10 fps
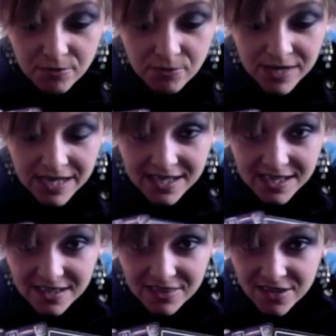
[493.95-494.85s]
week,
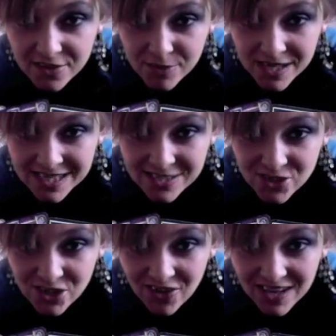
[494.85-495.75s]
3rd week in
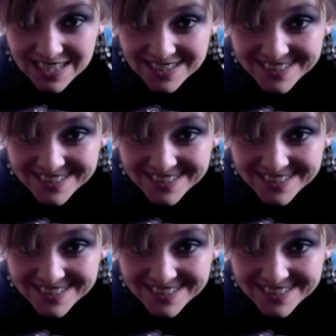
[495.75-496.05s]
July.